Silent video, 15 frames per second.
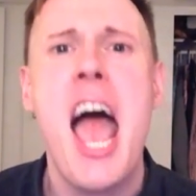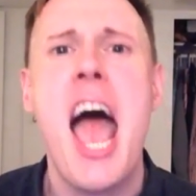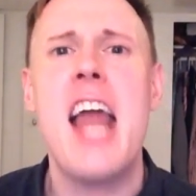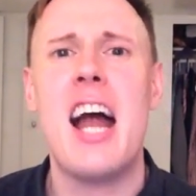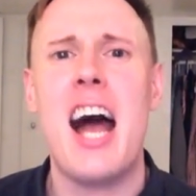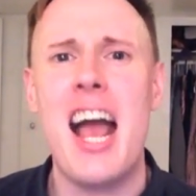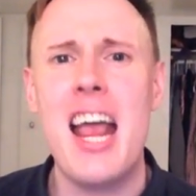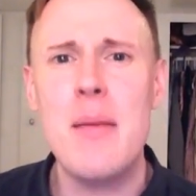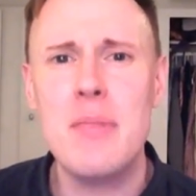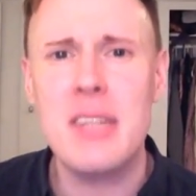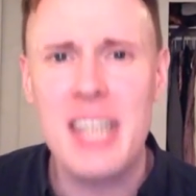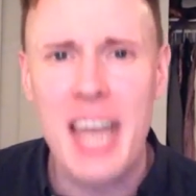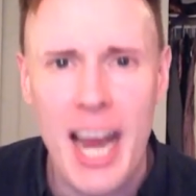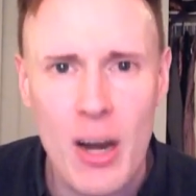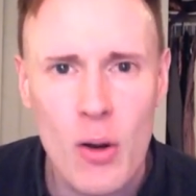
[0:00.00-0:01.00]
And I am
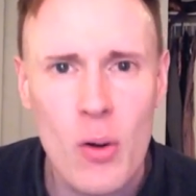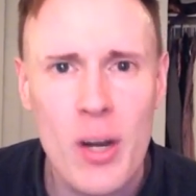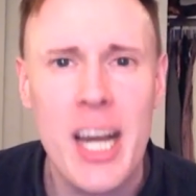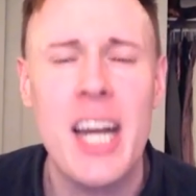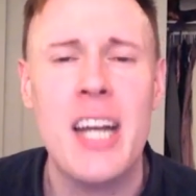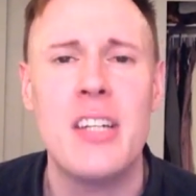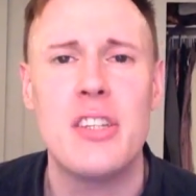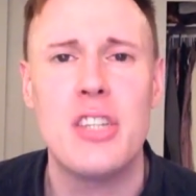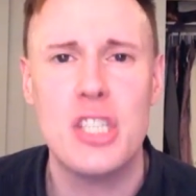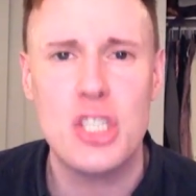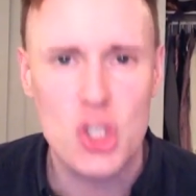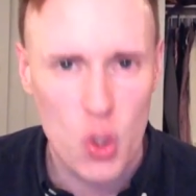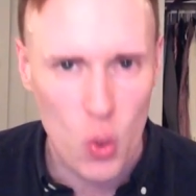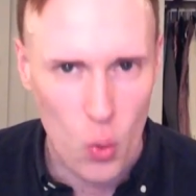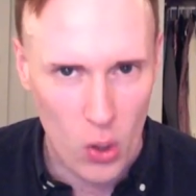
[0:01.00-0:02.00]
carrying the
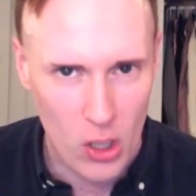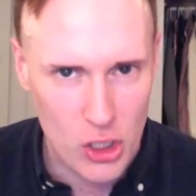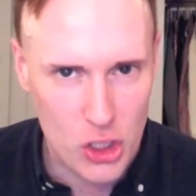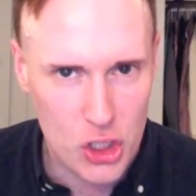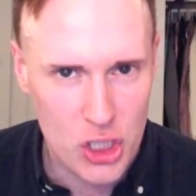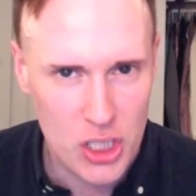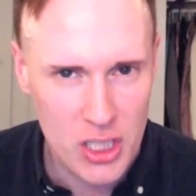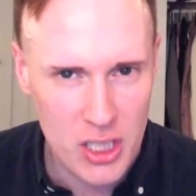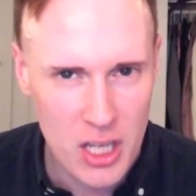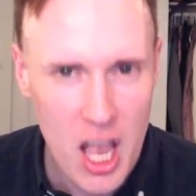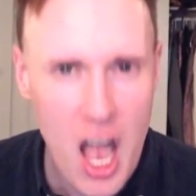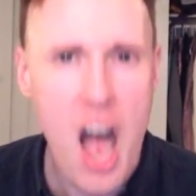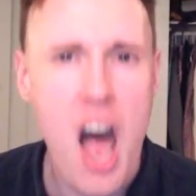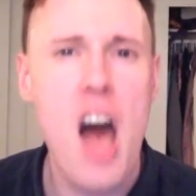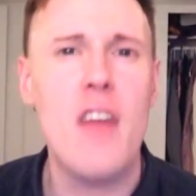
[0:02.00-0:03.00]
torch
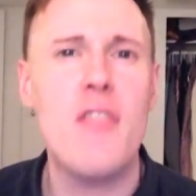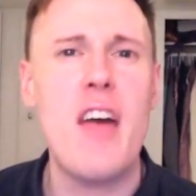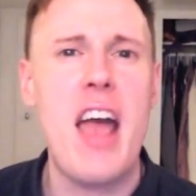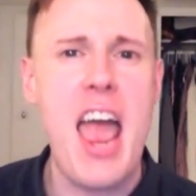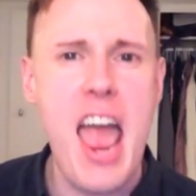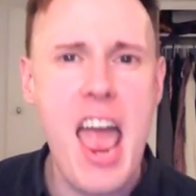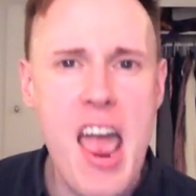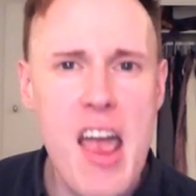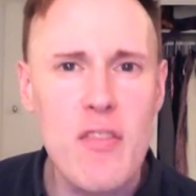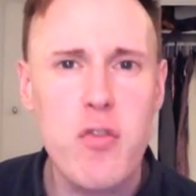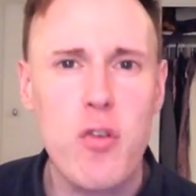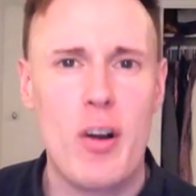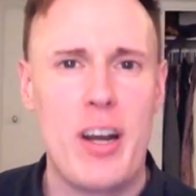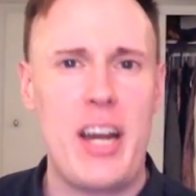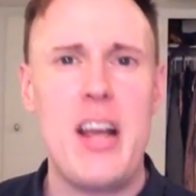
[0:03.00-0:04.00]
of
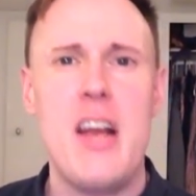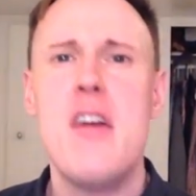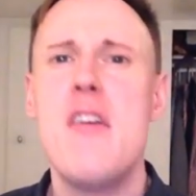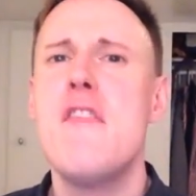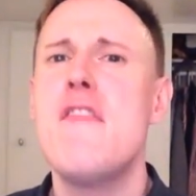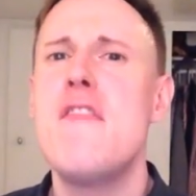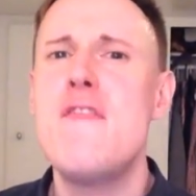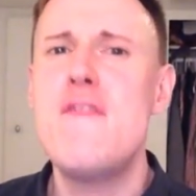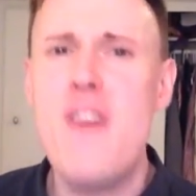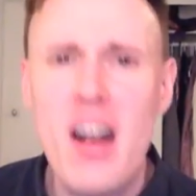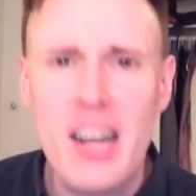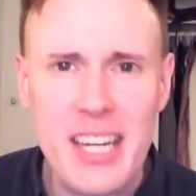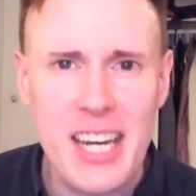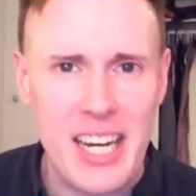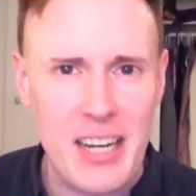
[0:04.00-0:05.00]
every
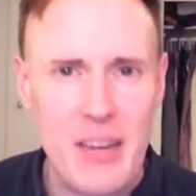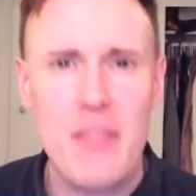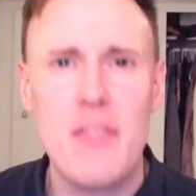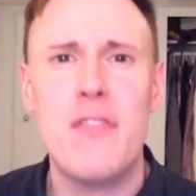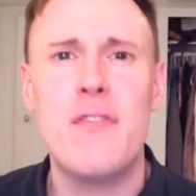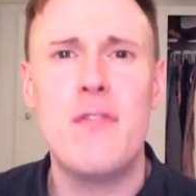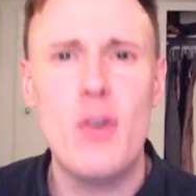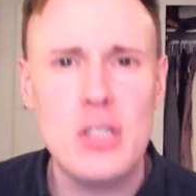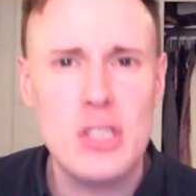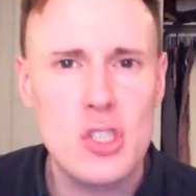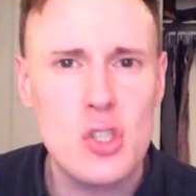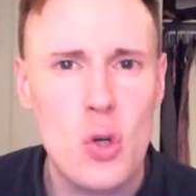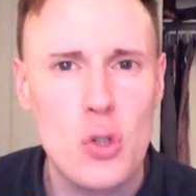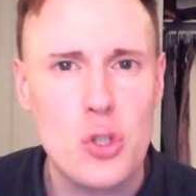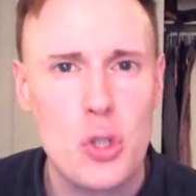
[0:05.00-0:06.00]
fucking foot
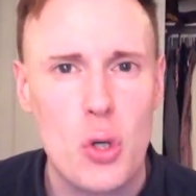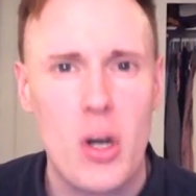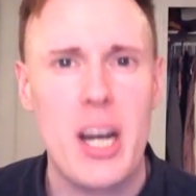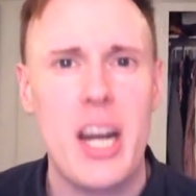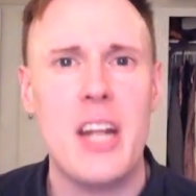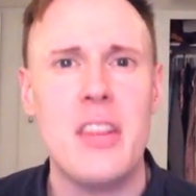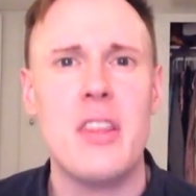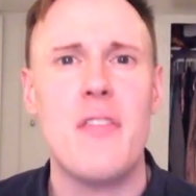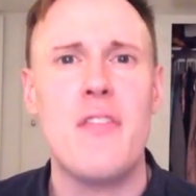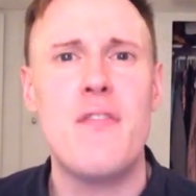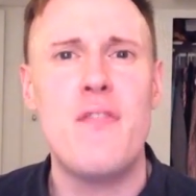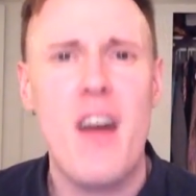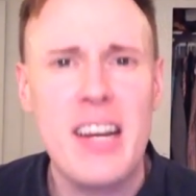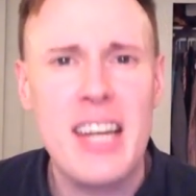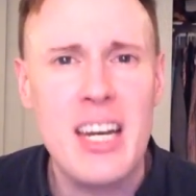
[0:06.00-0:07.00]
soldier in the
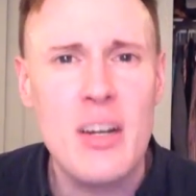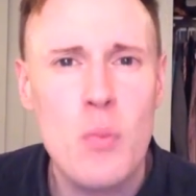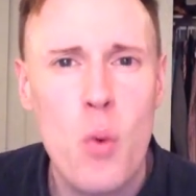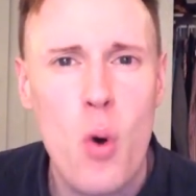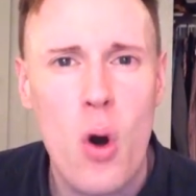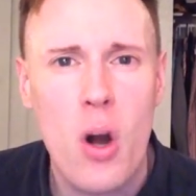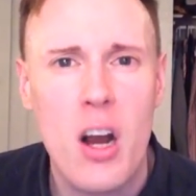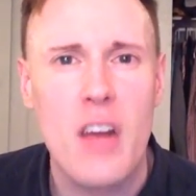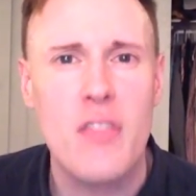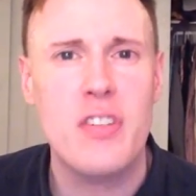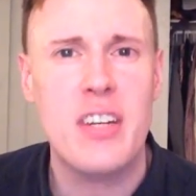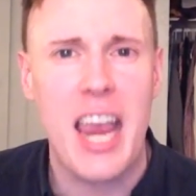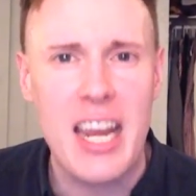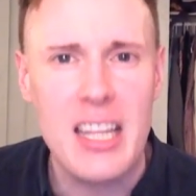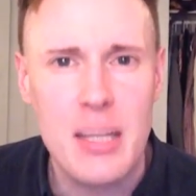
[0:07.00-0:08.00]
fucking war of
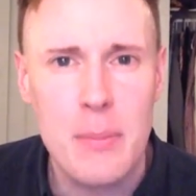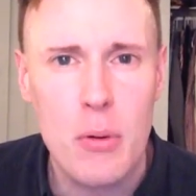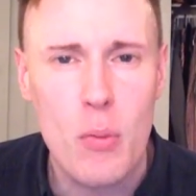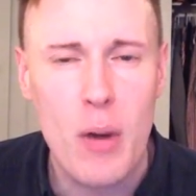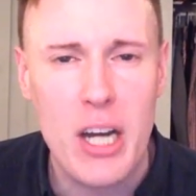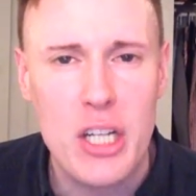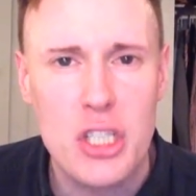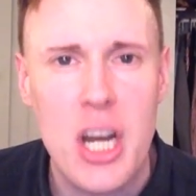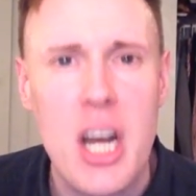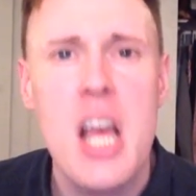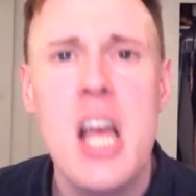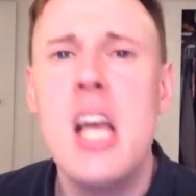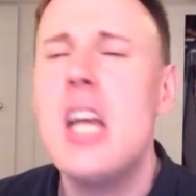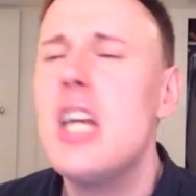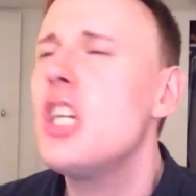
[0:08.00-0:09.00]
gay liberation
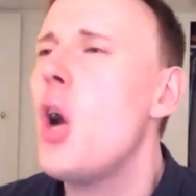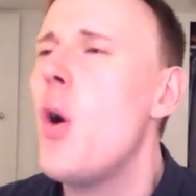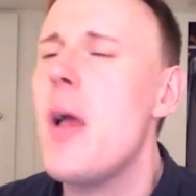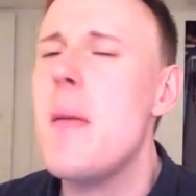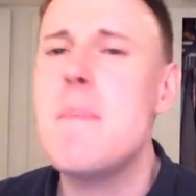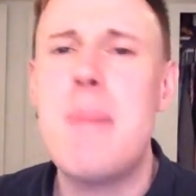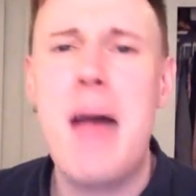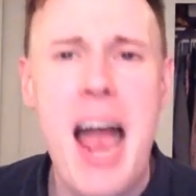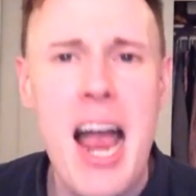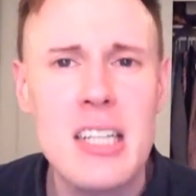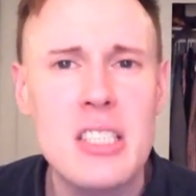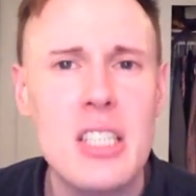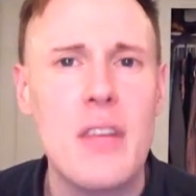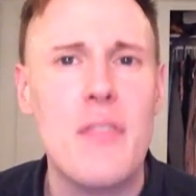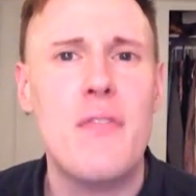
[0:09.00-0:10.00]
going back
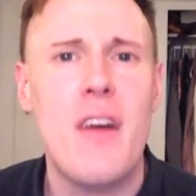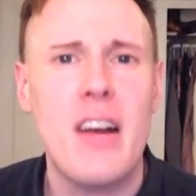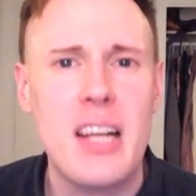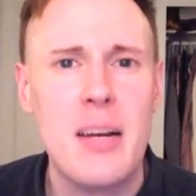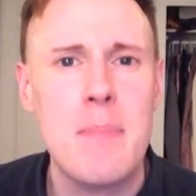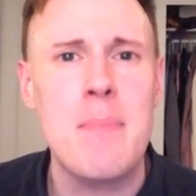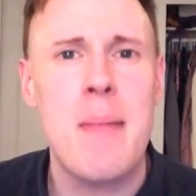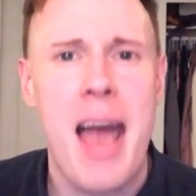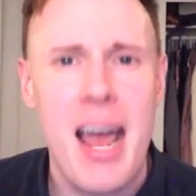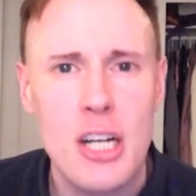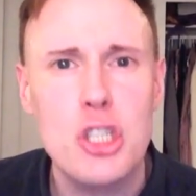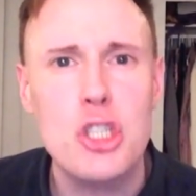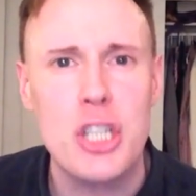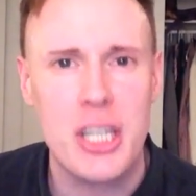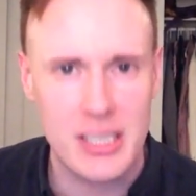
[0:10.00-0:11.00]
to the fucking
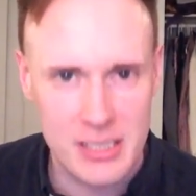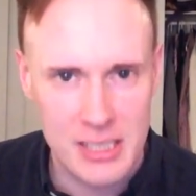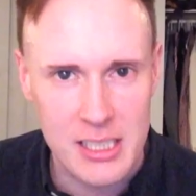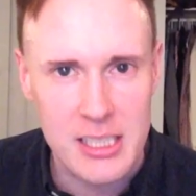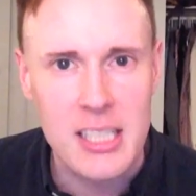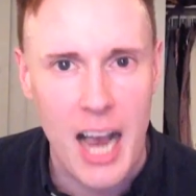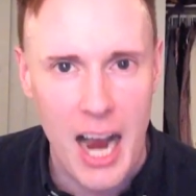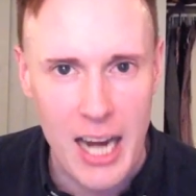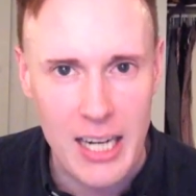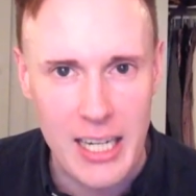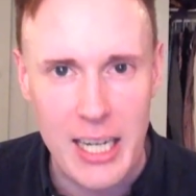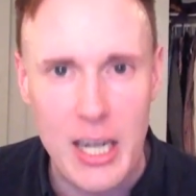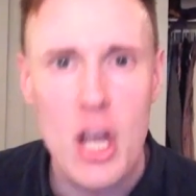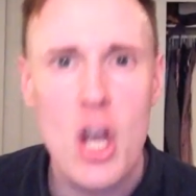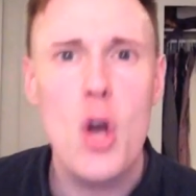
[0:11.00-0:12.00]
Mattachine
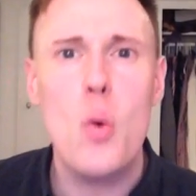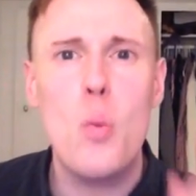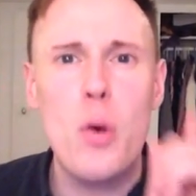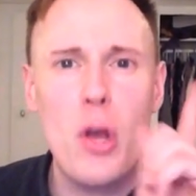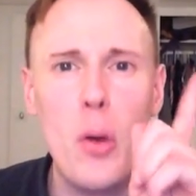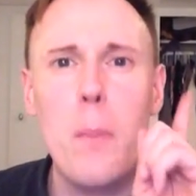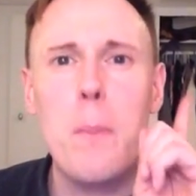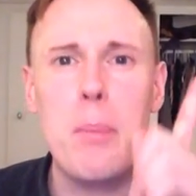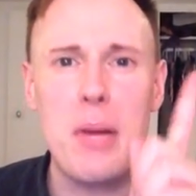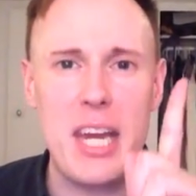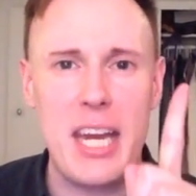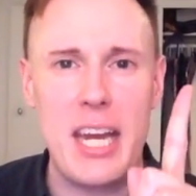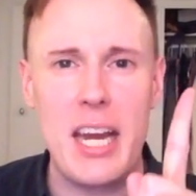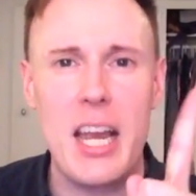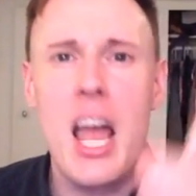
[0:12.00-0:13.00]
Society will
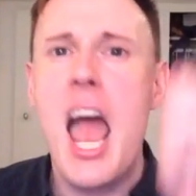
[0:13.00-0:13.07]
be.